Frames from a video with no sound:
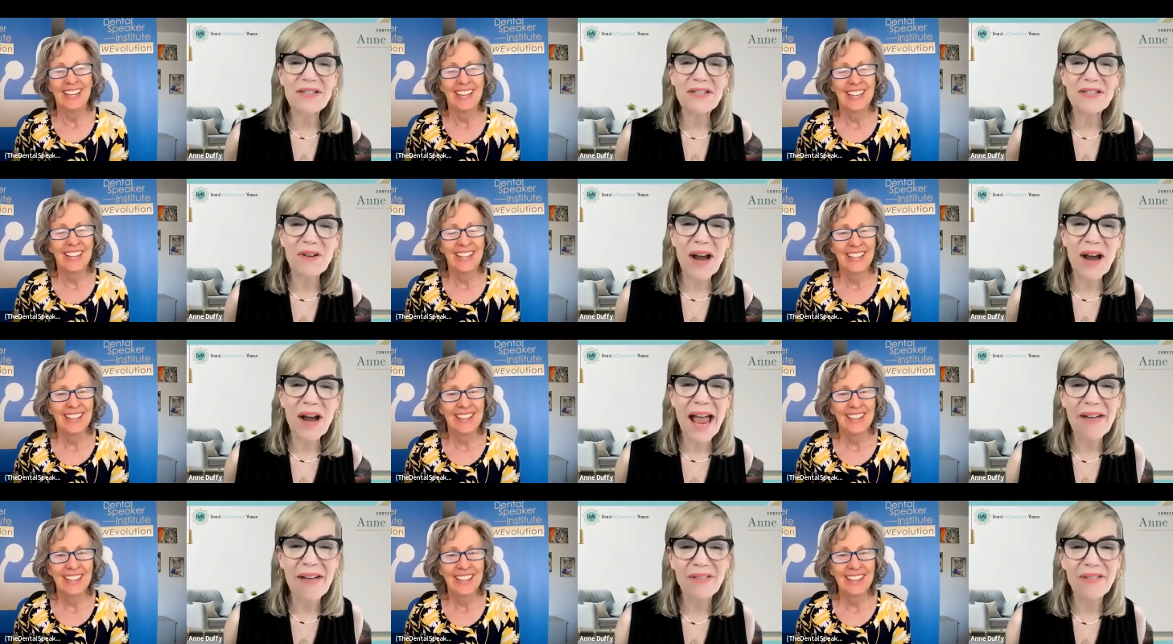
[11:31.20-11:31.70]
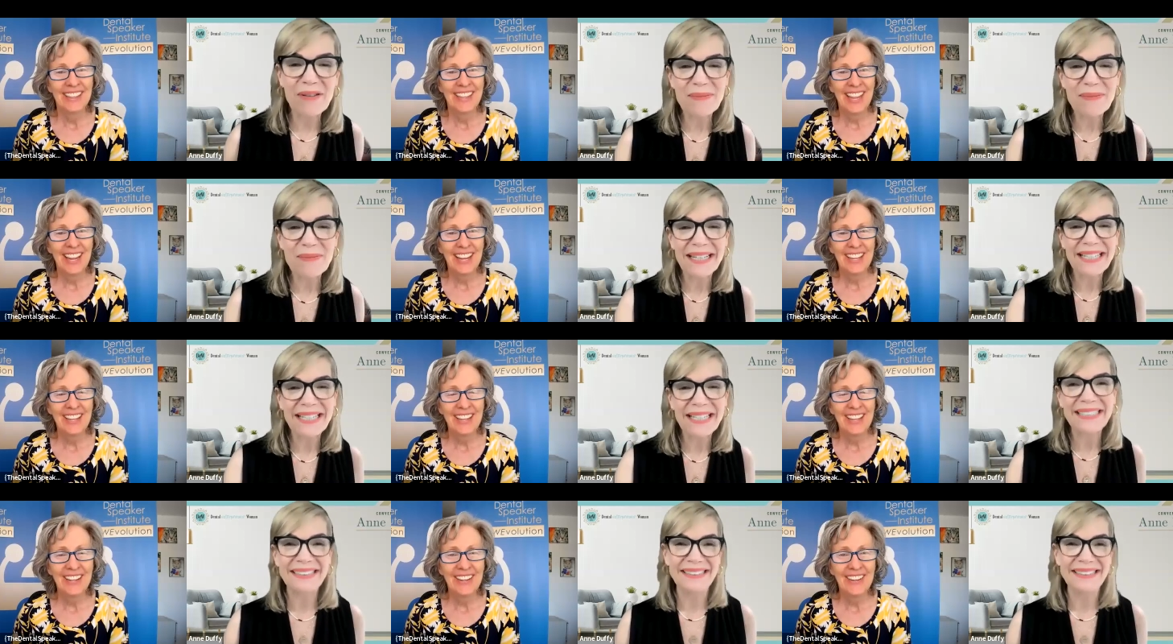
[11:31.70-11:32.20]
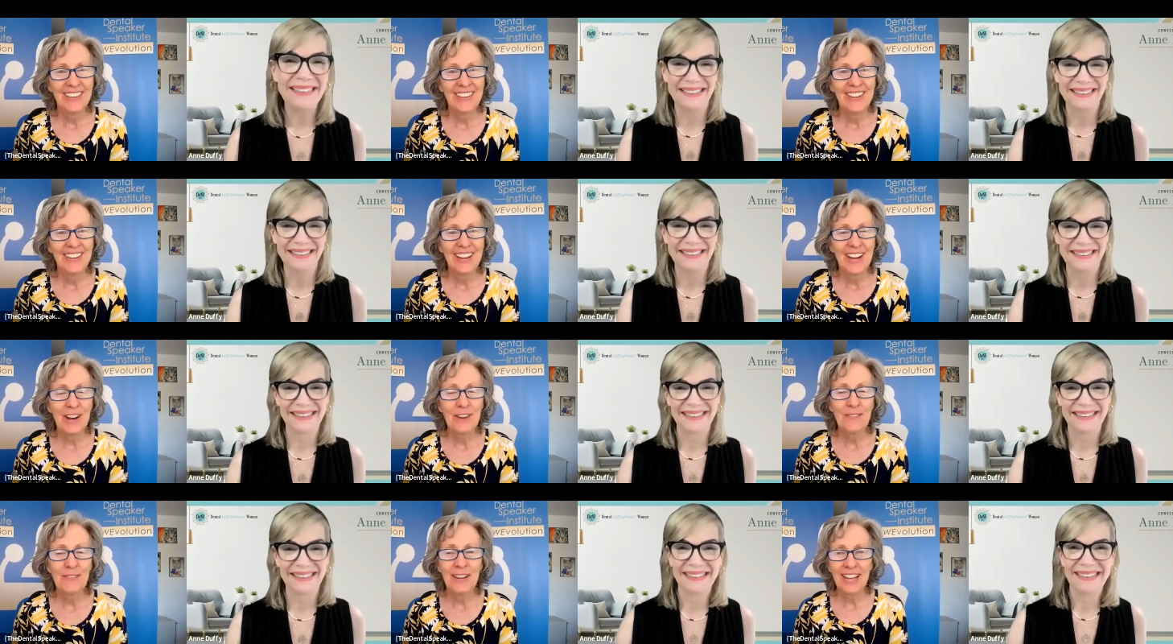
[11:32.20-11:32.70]
Speaker 1: Thanks for having me.
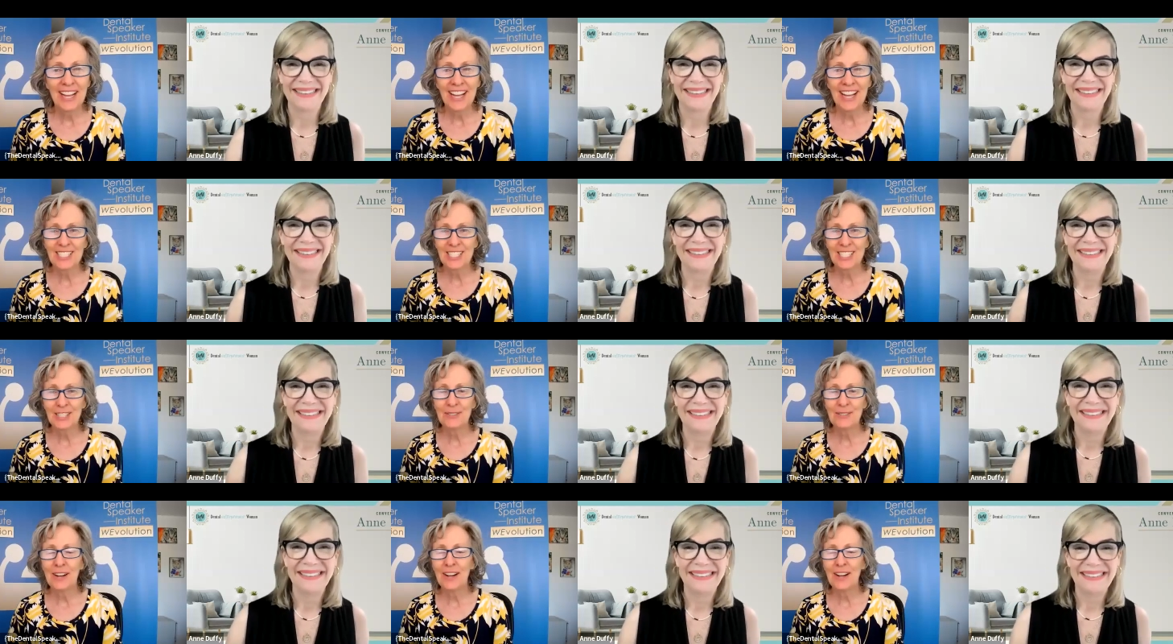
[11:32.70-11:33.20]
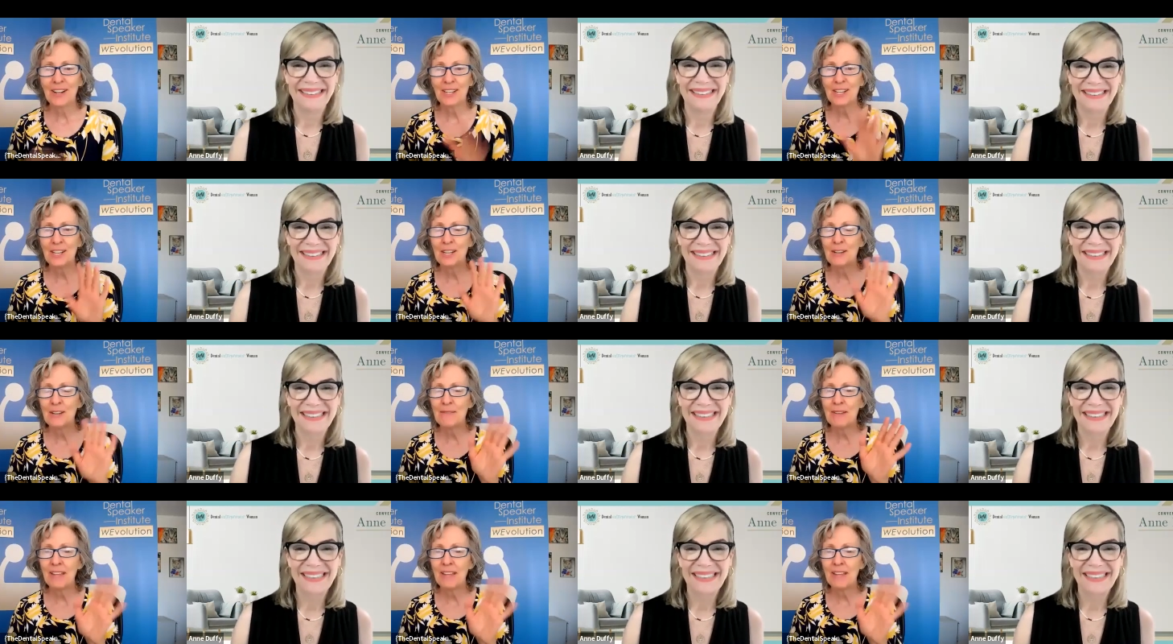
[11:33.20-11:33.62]
Oh my gosh, you're welcome.